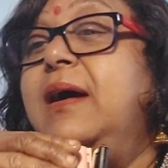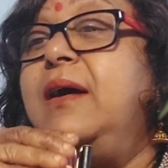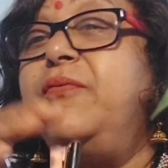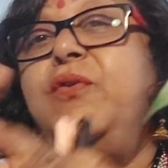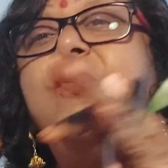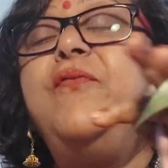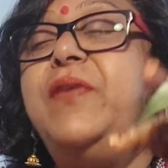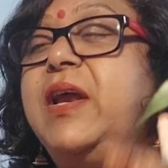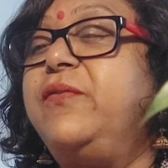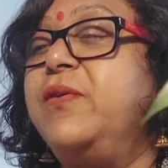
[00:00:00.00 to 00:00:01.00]
flow of
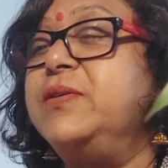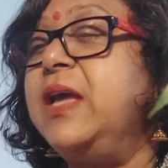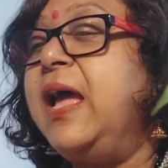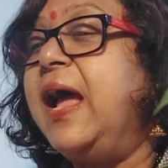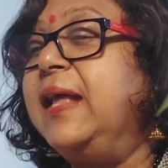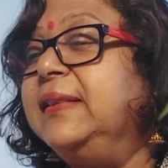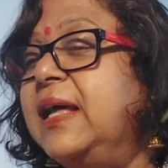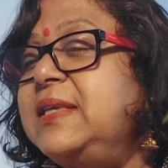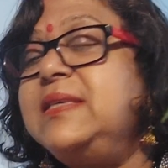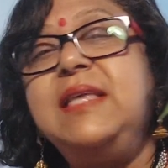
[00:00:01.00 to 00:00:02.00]
electrons, and
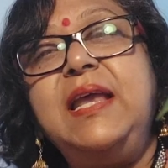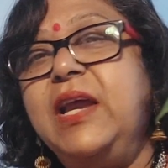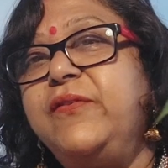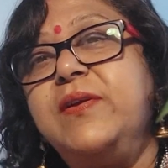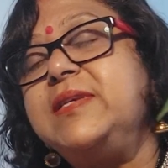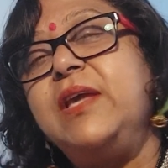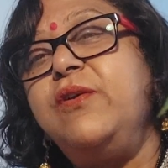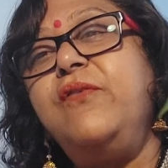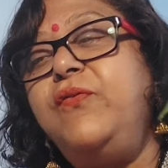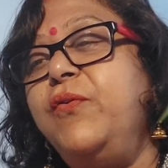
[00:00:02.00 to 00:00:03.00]
thus the electrons
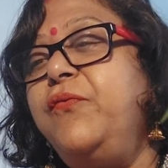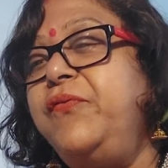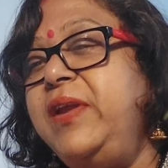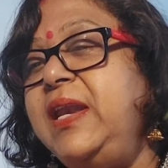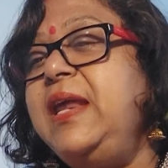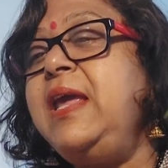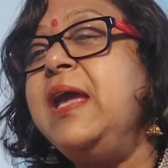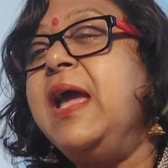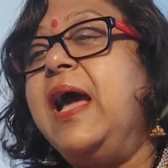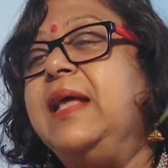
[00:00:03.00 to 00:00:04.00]
cannot flow freely,
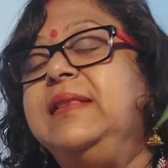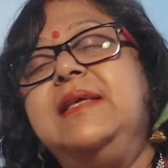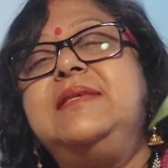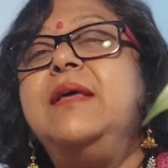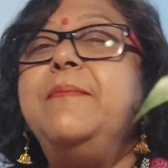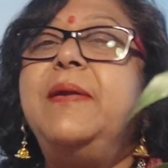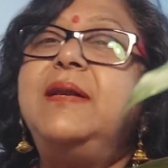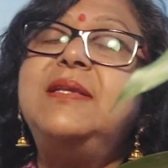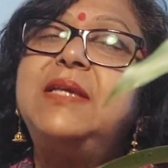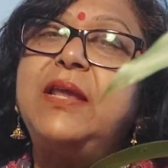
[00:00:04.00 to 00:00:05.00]
and thus the
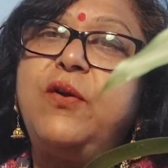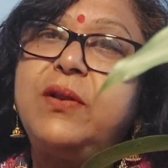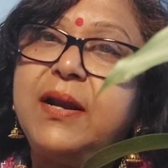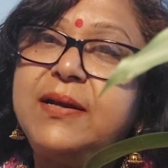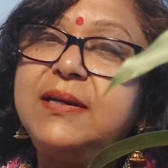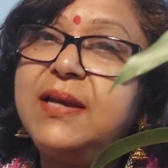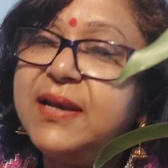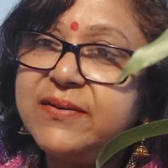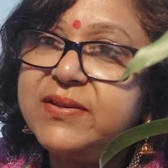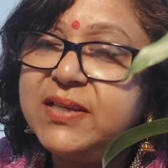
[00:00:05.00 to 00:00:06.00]
metals cannot conduct
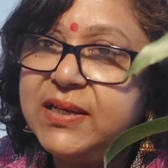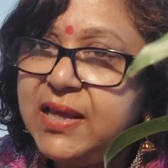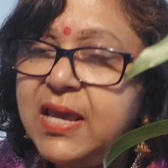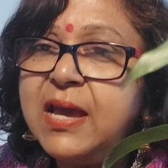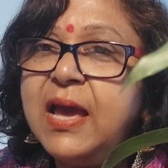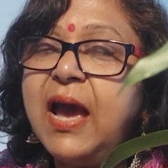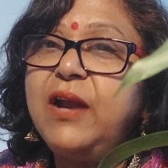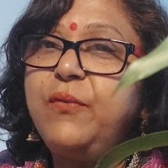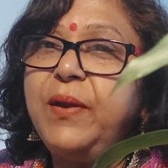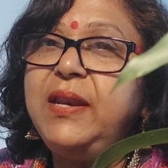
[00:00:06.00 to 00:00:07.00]
electricity
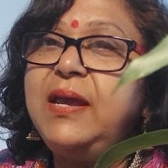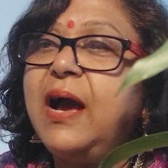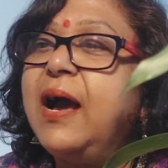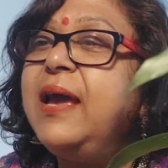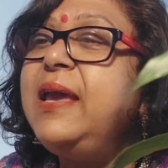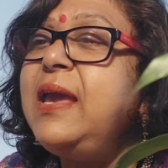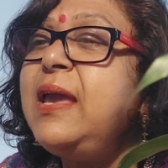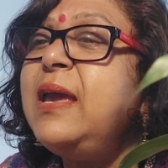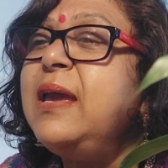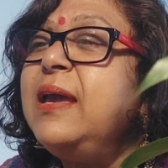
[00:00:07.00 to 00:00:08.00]
at a very
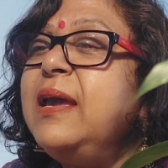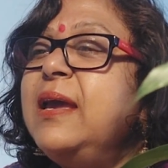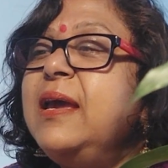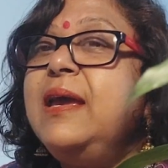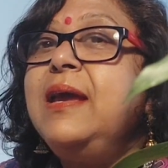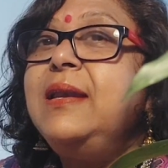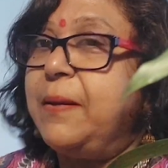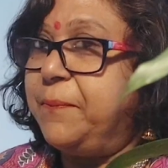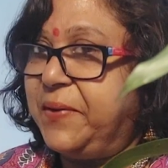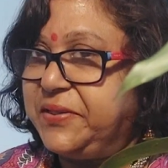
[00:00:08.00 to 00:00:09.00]
high
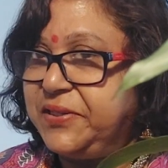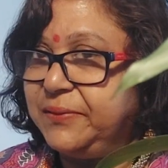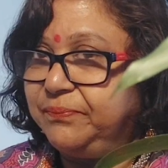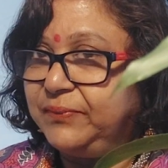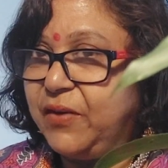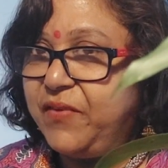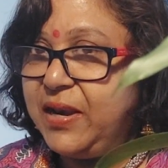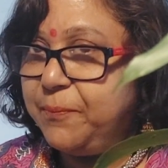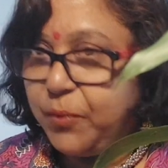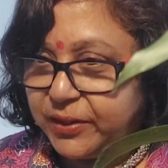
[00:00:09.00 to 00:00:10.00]
temperature. A very
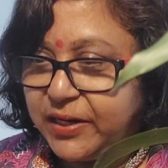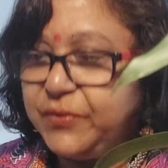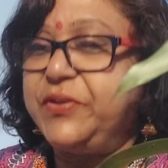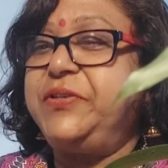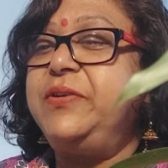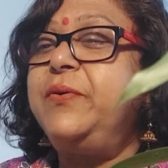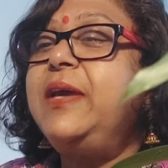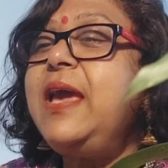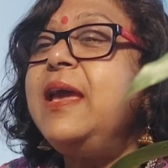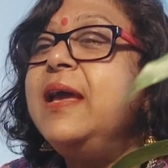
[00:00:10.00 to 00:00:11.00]
important question.
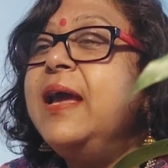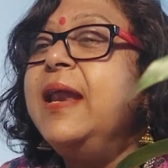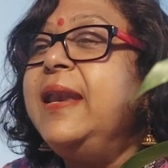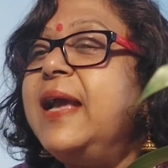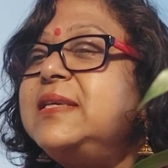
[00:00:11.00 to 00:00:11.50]
Okay, next